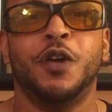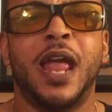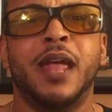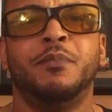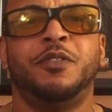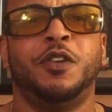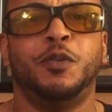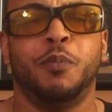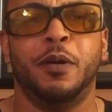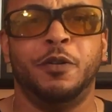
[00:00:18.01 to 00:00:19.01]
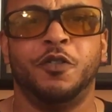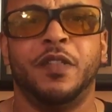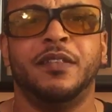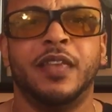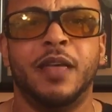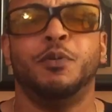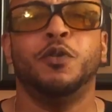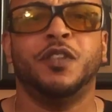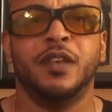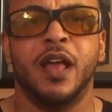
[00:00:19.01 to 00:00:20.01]
AMC's Preacher, that
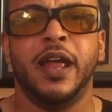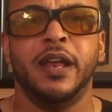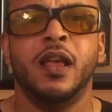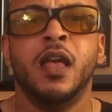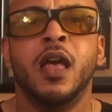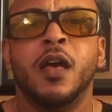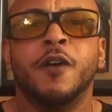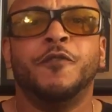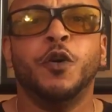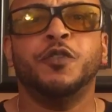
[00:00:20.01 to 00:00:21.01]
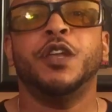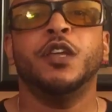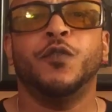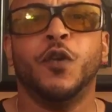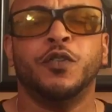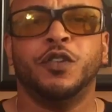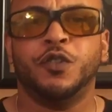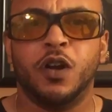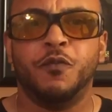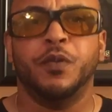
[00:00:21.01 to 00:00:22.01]
debuted tonight. First things first, let's
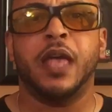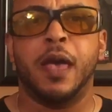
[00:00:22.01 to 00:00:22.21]
start off with the